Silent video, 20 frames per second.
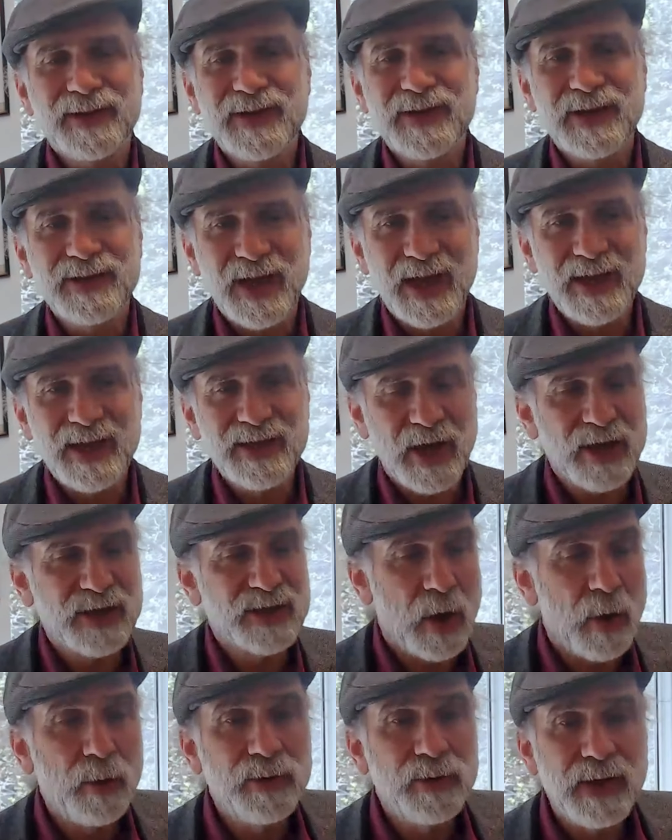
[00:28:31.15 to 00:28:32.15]
It's, it's it's
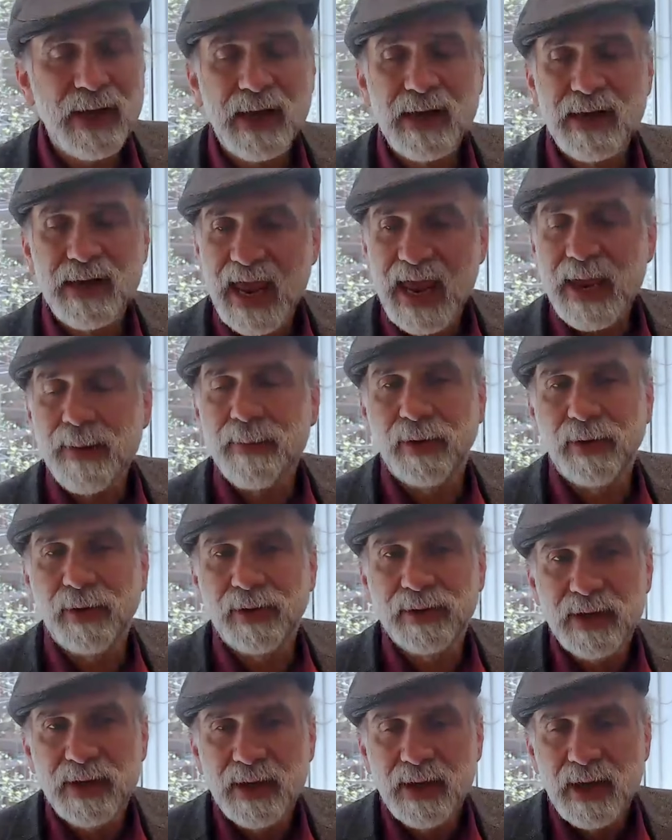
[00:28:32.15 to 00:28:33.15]
it's only
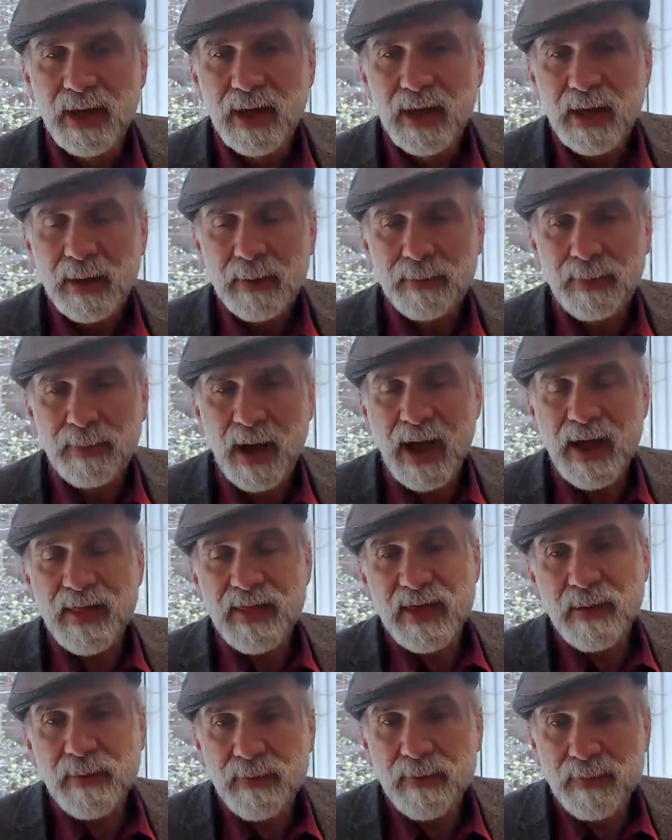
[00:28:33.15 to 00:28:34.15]
enabled by
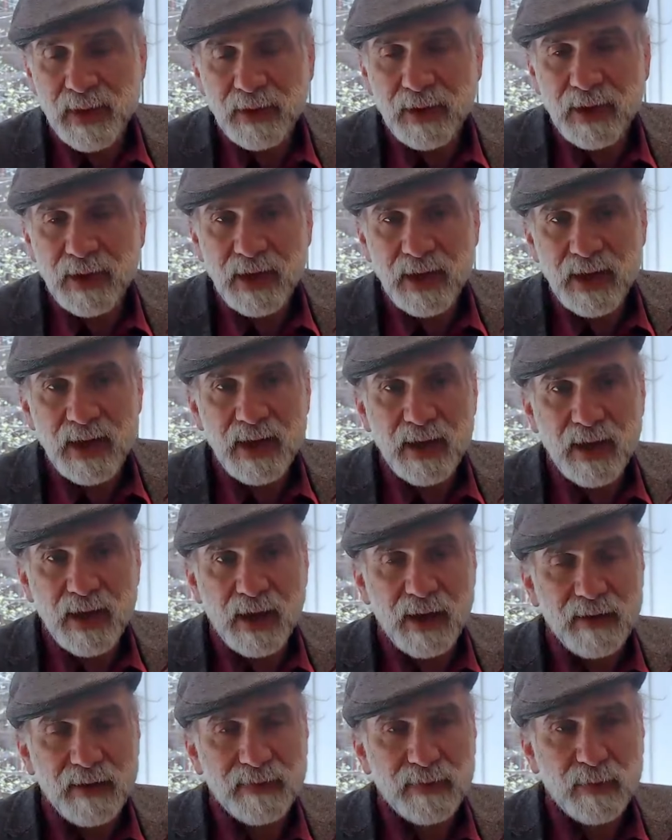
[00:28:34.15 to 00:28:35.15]
the ability
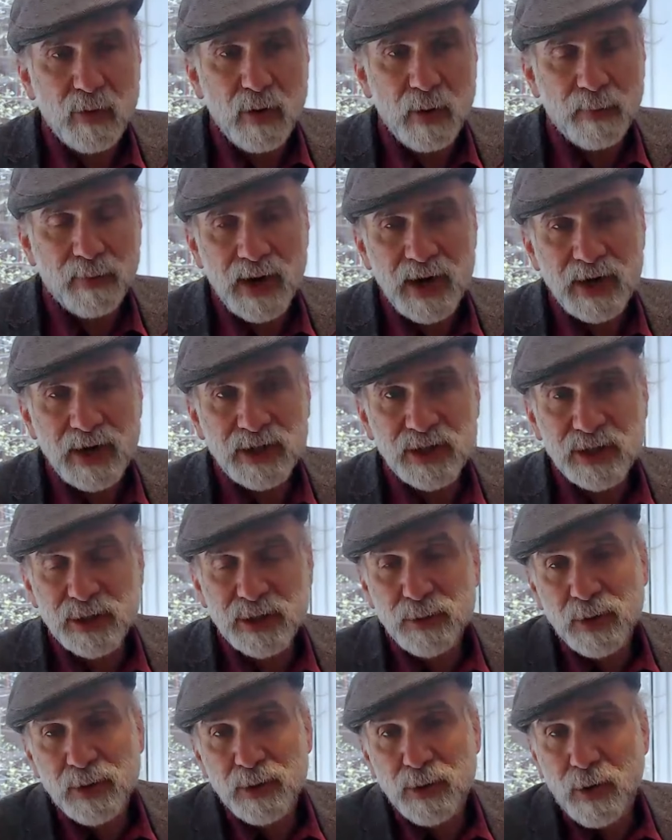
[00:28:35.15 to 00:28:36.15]
of corporations
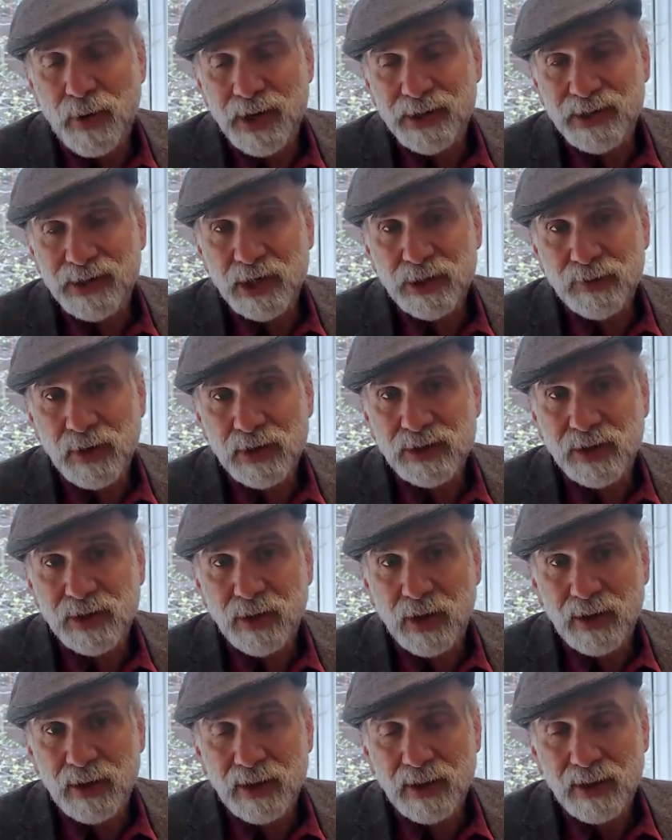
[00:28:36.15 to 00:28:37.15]
to ignore antitrust
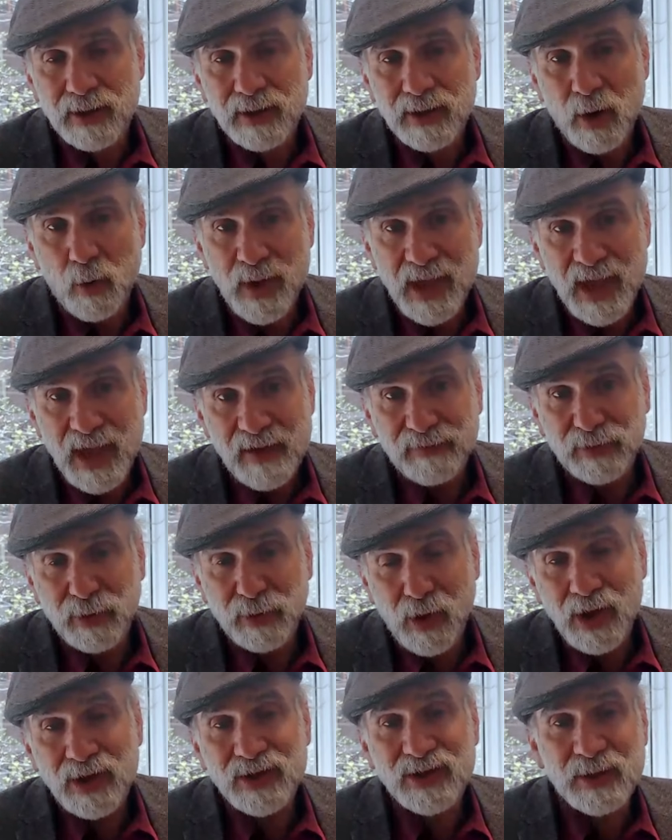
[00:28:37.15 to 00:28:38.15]
law. You know, we have
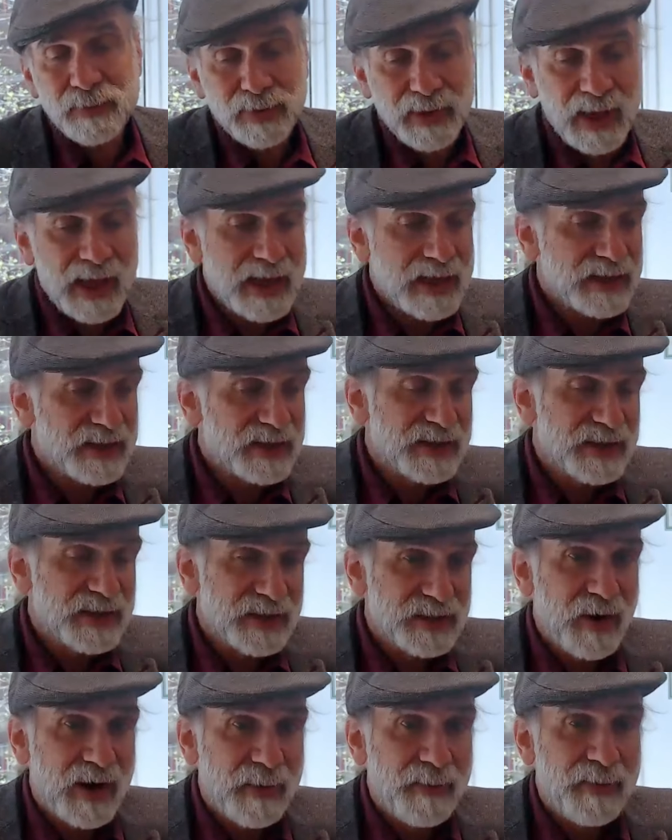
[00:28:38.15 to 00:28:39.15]
laws in place to
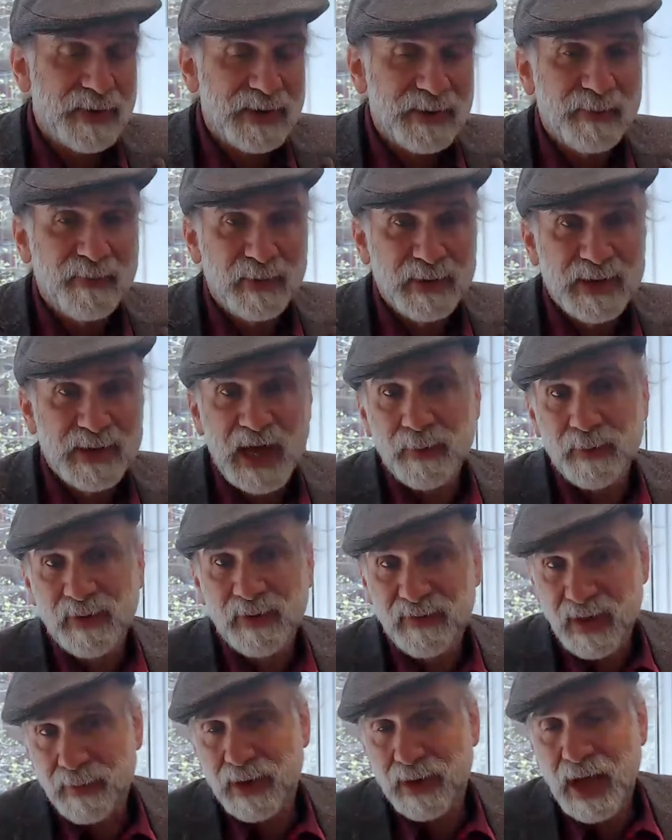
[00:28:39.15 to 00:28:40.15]
try to protect, protect
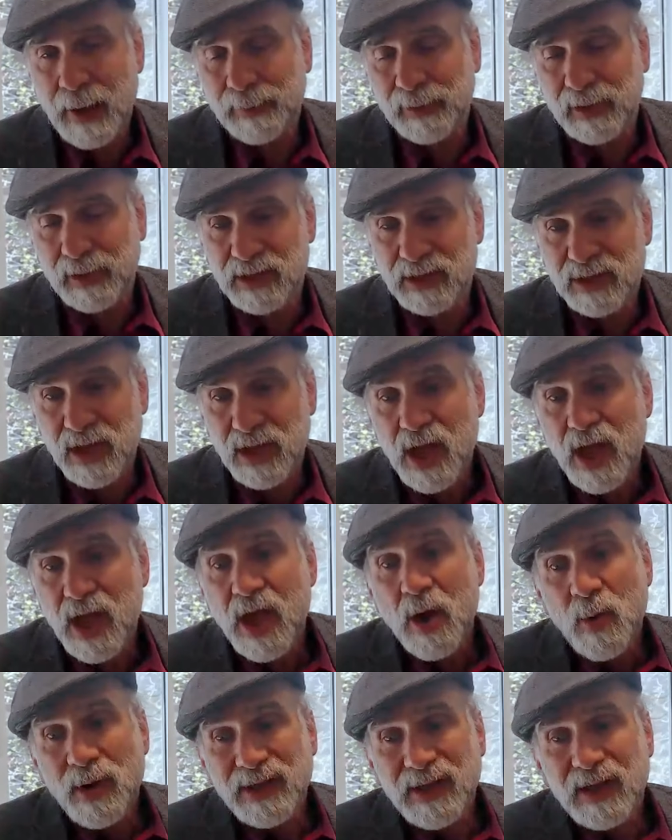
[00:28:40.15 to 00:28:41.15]
prevent monopolies.
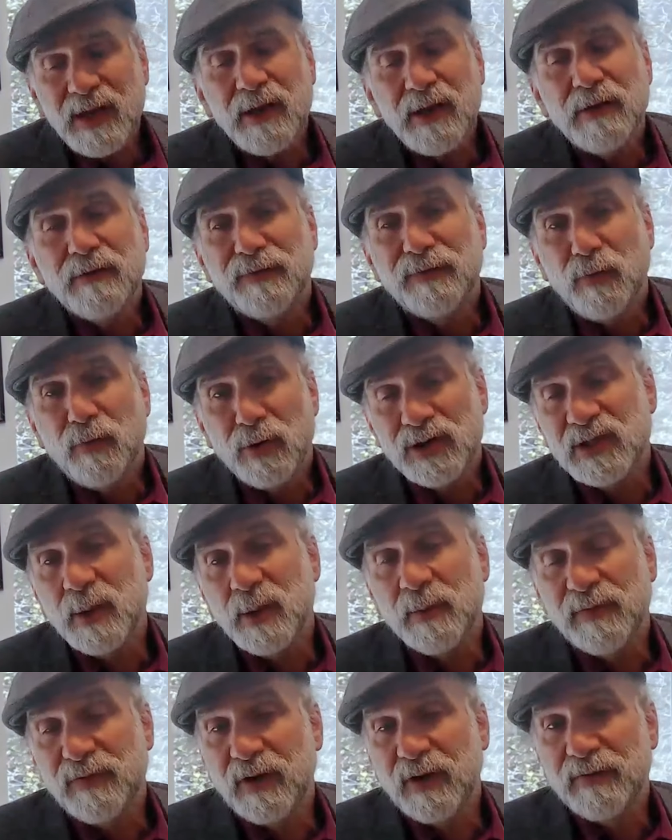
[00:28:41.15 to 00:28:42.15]
We didn't enforce
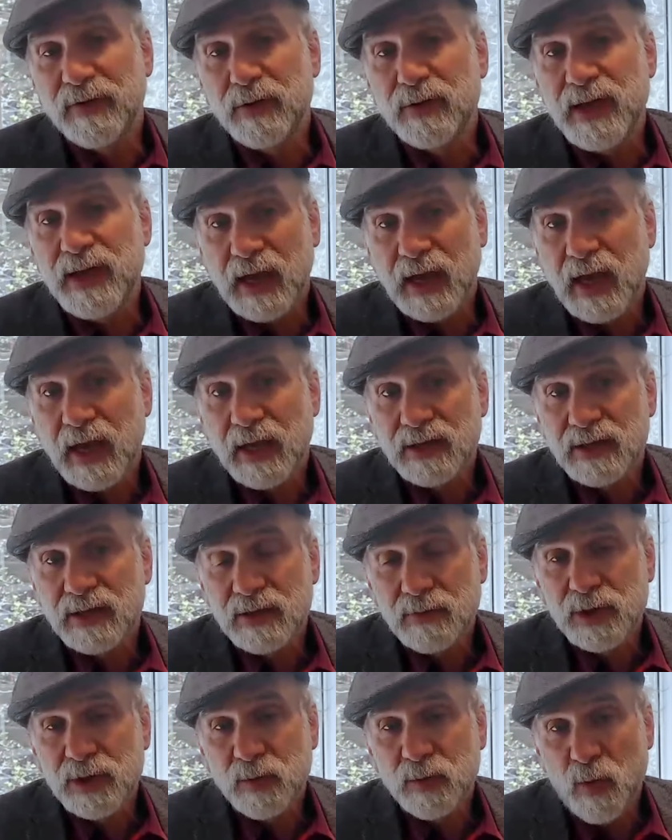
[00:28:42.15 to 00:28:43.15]
them for a few decades,
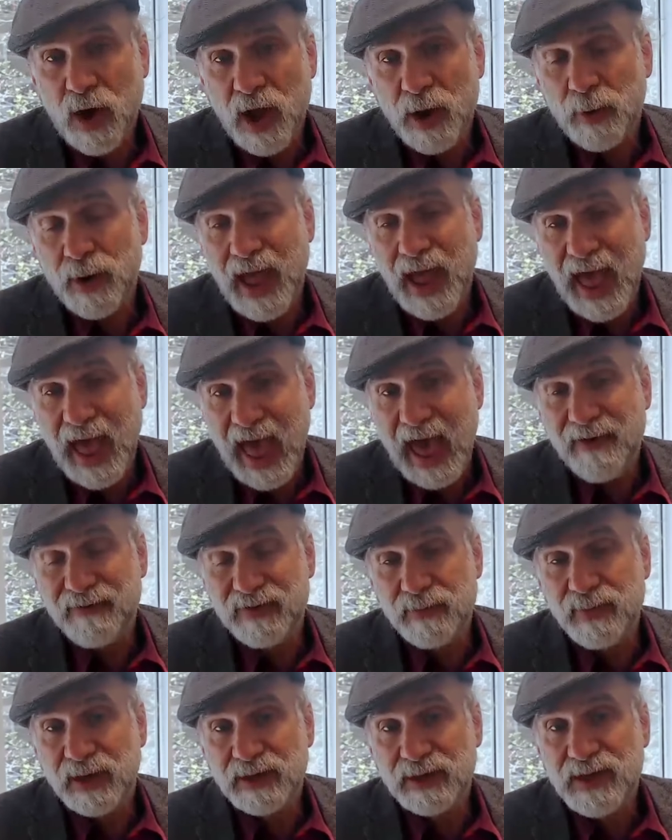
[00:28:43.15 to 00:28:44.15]
which is why we have
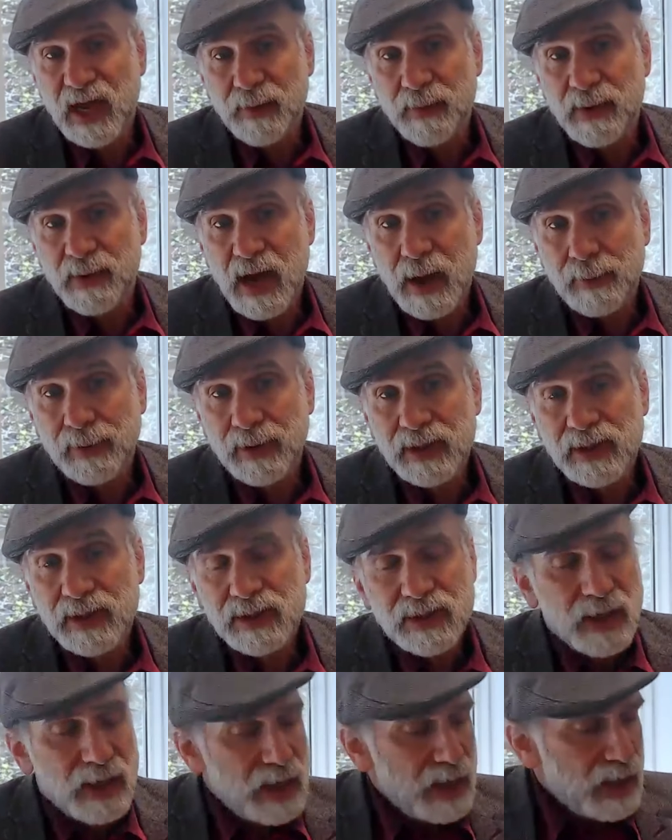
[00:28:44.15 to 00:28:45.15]
the big tech
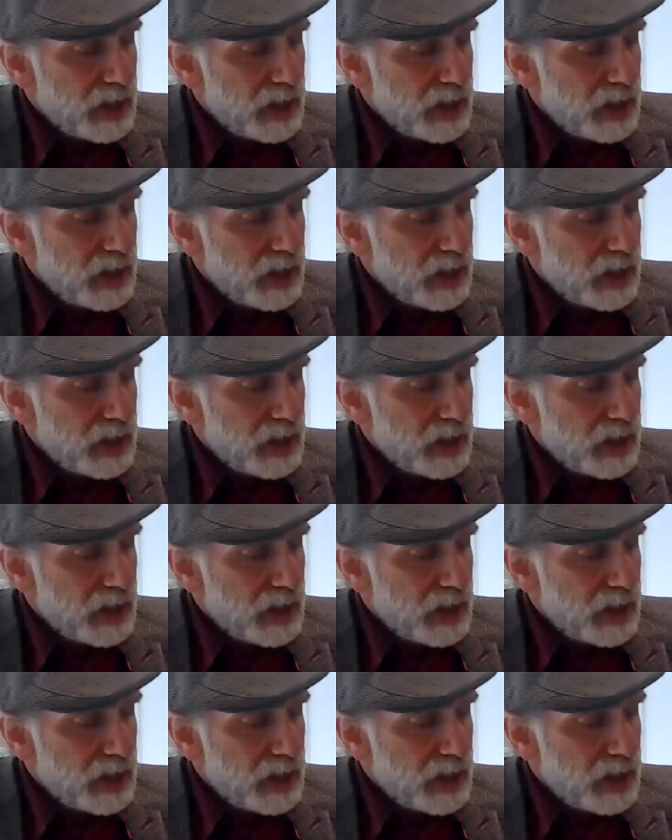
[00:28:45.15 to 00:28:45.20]
monopolies.